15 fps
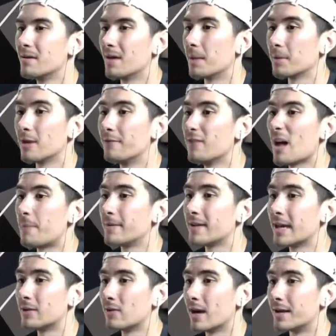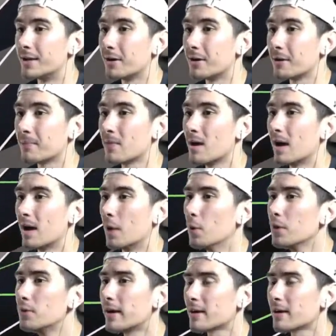I'm gonna flop again right here. I
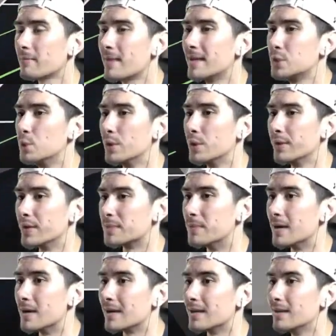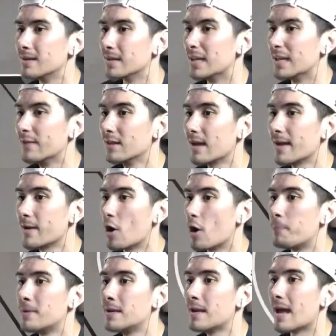wouldn't recommend doing this, but leave the lane
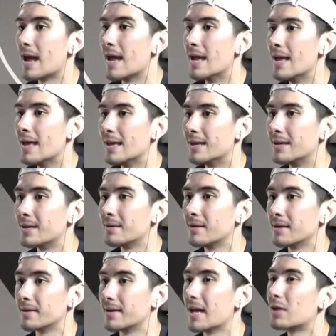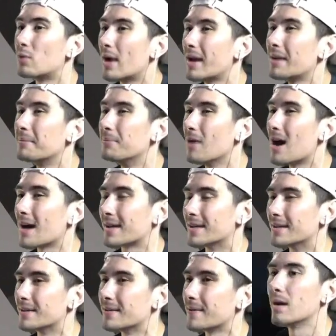open and get ready to block
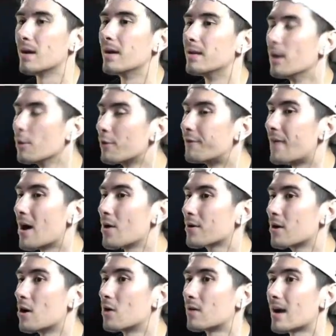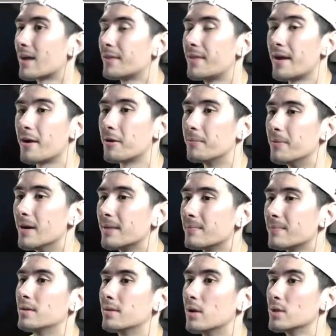it. Another foul call right there, but
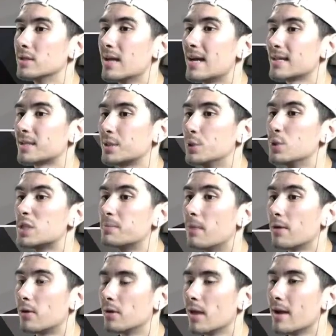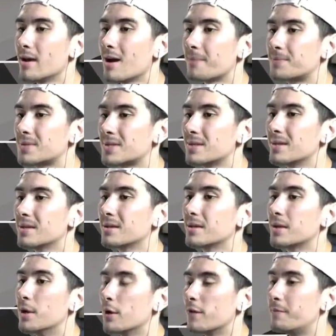those last 2 smothered layups
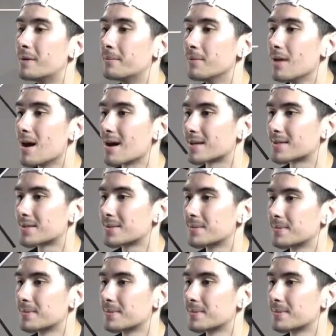could have been blocks.